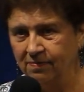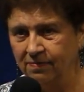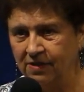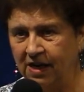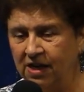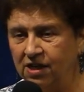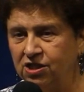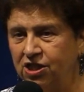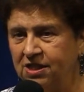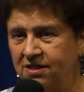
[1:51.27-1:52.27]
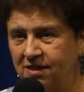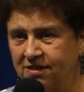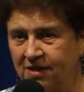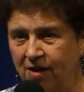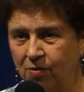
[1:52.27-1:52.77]
Thank you, Jesus.
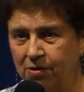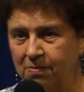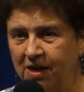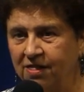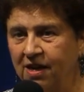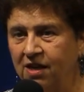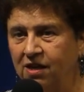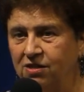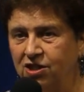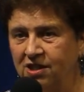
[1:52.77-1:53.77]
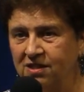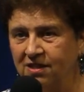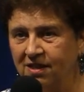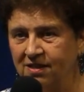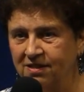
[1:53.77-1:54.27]
Say with me, thank you,
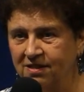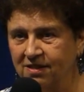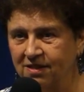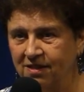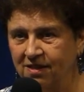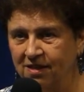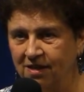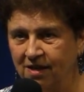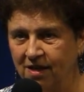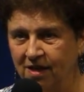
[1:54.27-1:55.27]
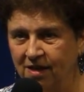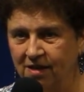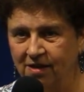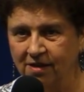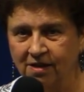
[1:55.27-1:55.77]
Jesus,
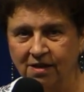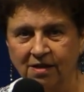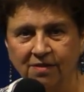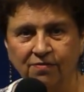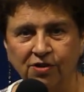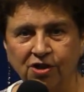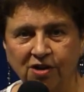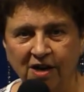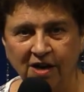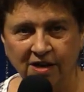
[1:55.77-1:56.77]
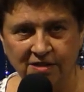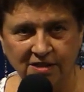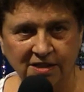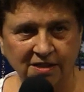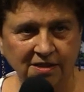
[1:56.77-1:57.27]
for your
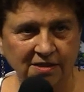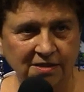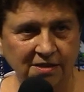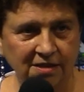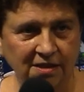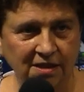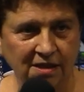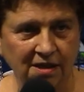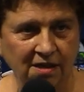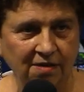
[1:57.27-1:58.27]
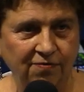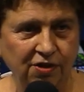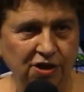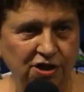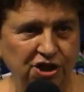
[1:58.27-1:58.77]
heart, for
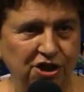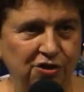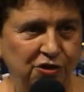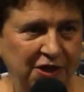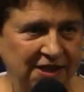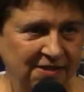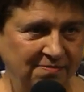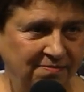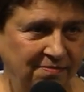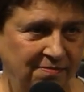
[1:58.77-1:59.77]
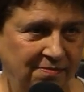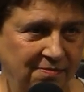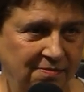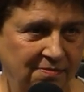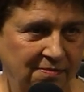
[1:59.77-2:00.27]
your children
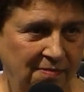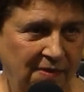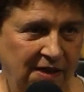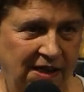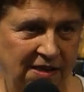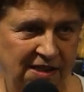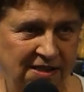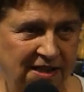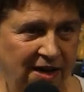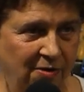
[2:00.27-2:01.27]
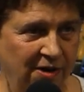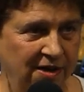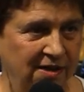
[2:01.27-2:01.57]
in this hour.